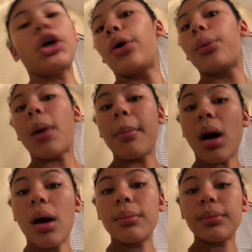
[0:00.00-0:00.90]
So my
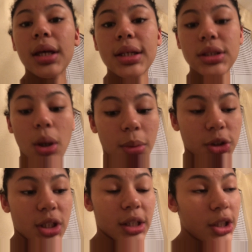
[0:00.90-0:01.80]
mom is
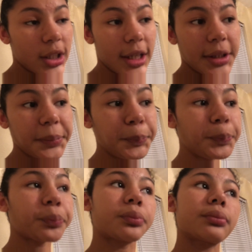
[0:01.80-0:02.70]
almost done cooking,
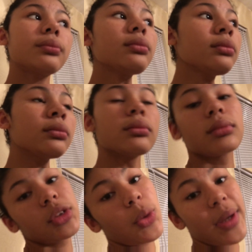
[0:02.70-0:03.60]

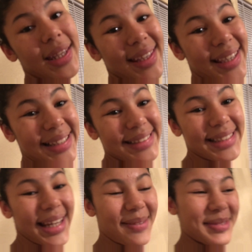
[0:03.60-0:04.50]
so we can eat,
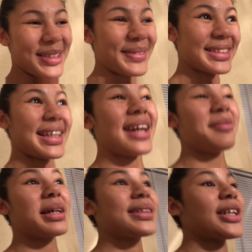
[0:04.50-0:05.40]
and I'm so excited
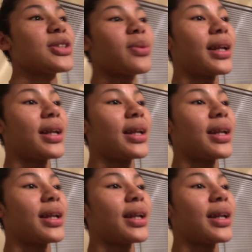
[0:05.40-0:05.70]
because I just